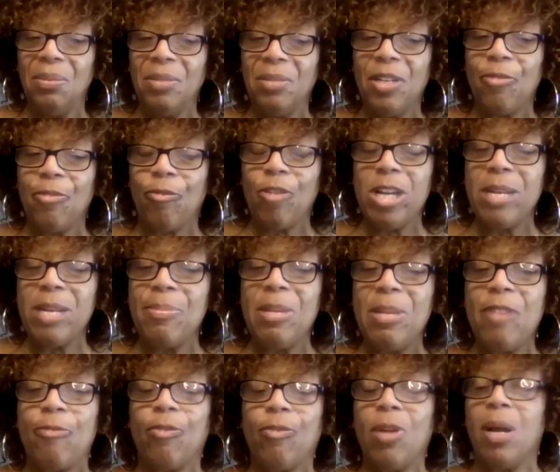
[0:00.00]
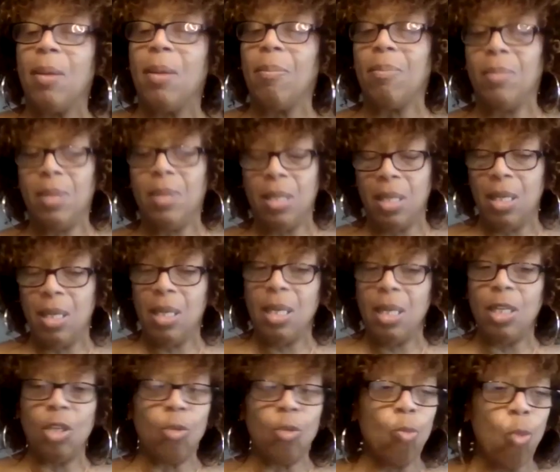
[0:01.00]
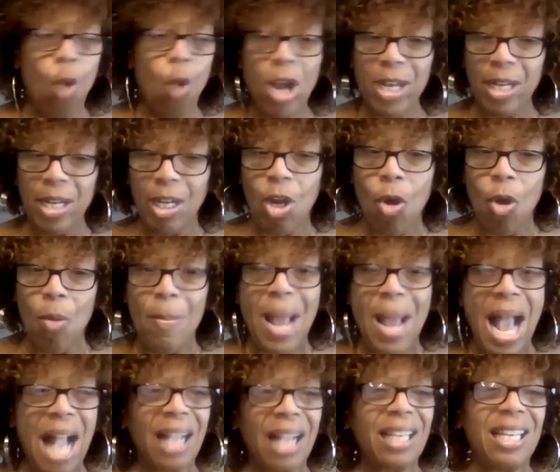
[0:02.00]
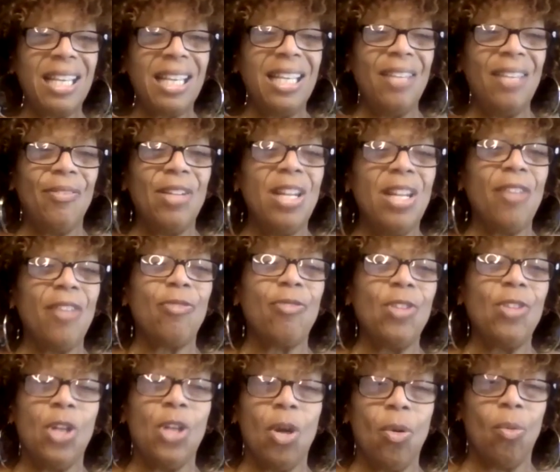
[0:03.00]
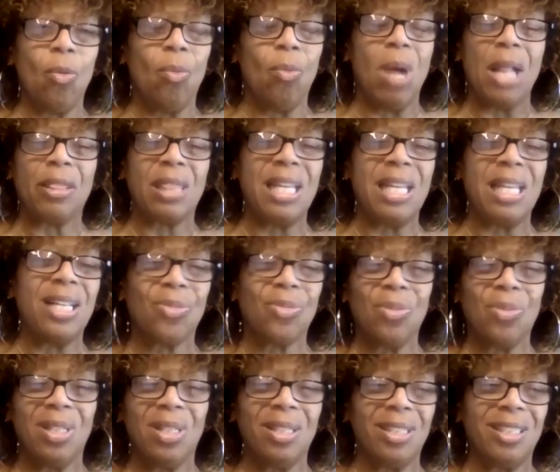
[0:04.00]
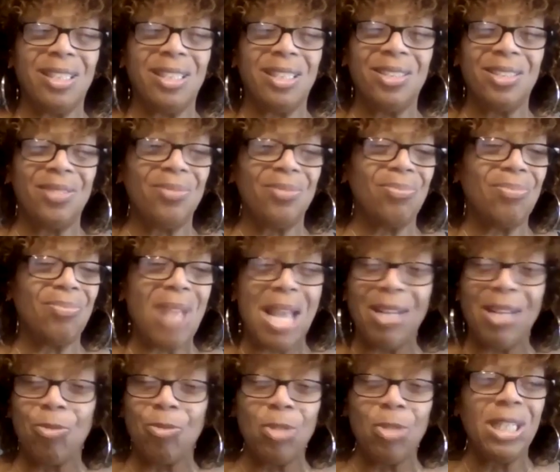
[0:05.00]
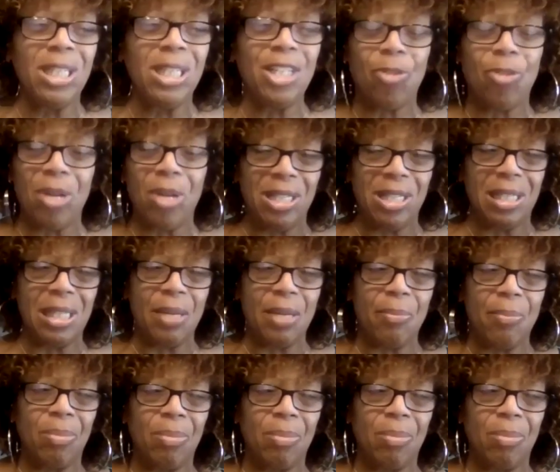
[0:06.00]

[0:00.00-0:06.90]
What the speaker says: It freed me from wanting to go back, even if, while things were really crazy and